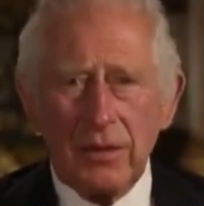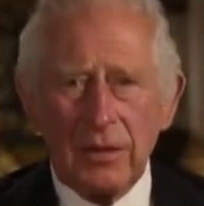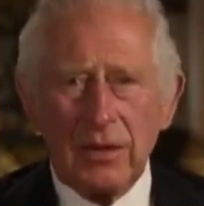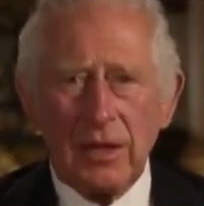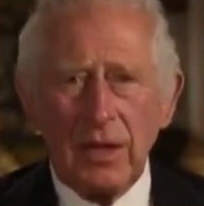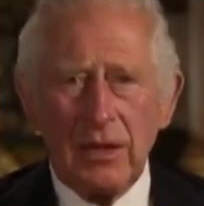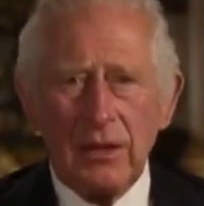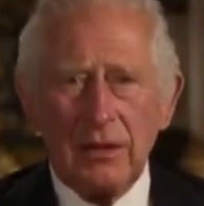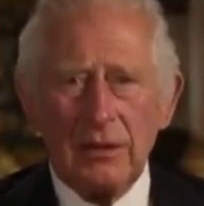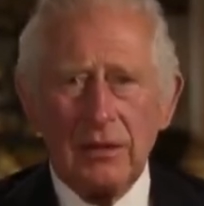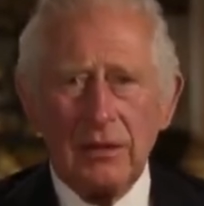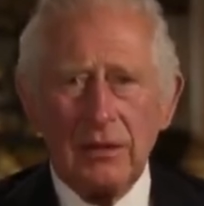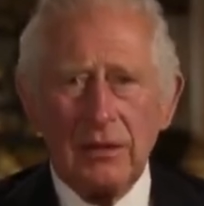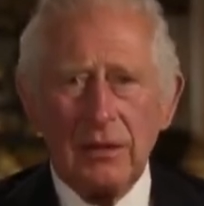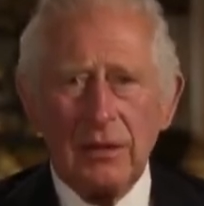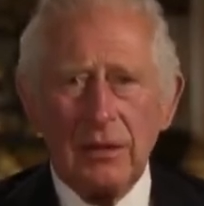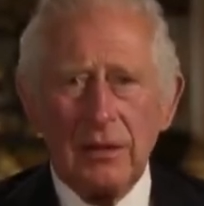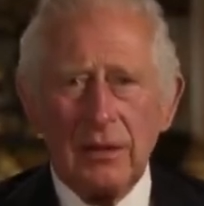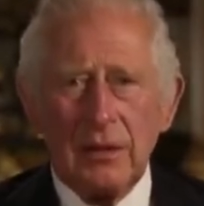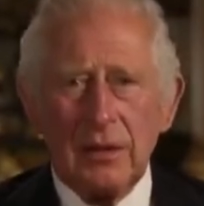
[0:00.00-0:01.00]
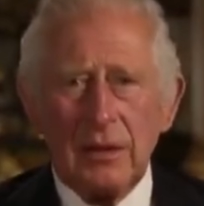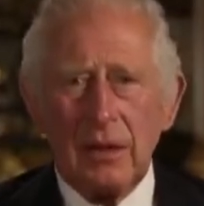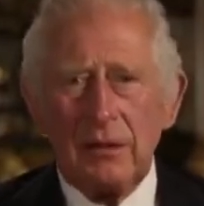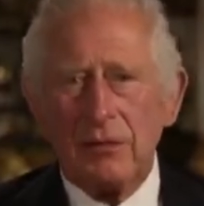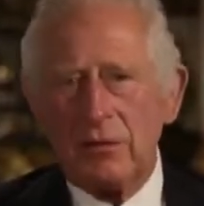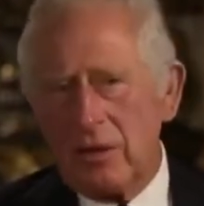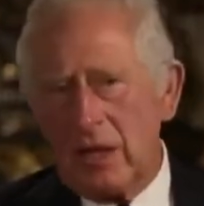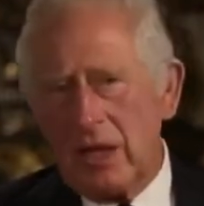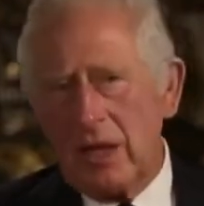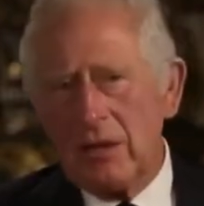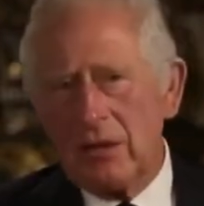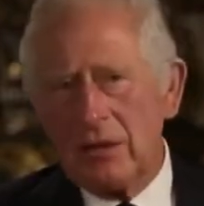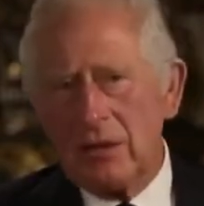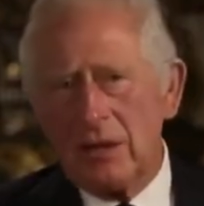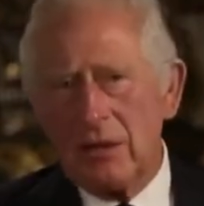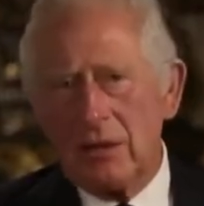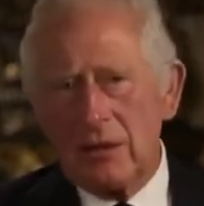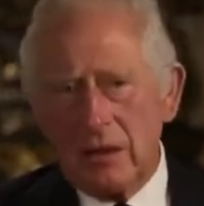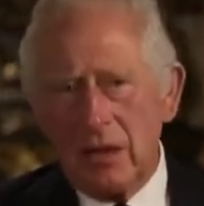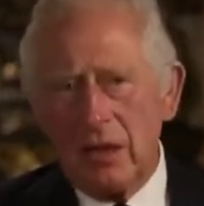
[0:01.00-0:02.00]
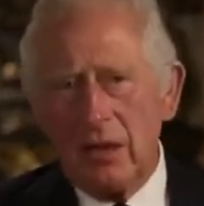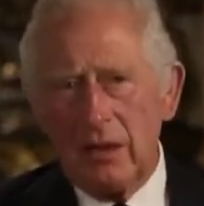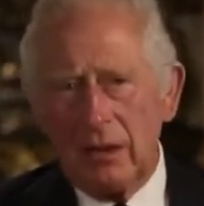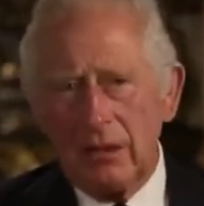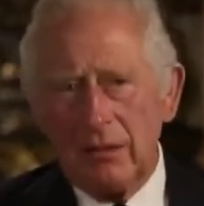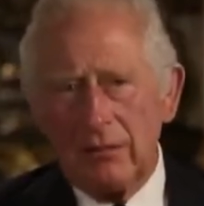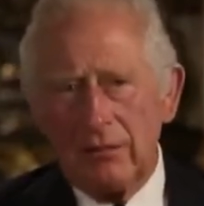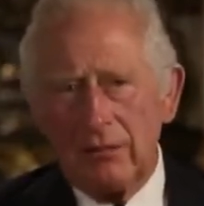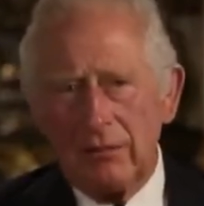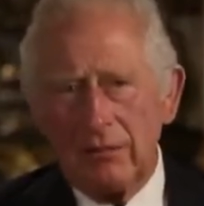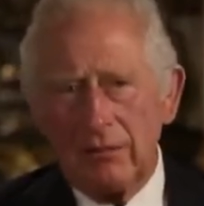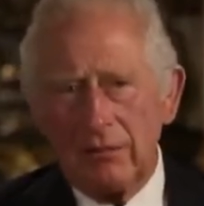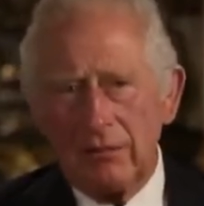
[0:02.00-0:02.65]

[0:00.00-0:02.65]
state have changed in turn.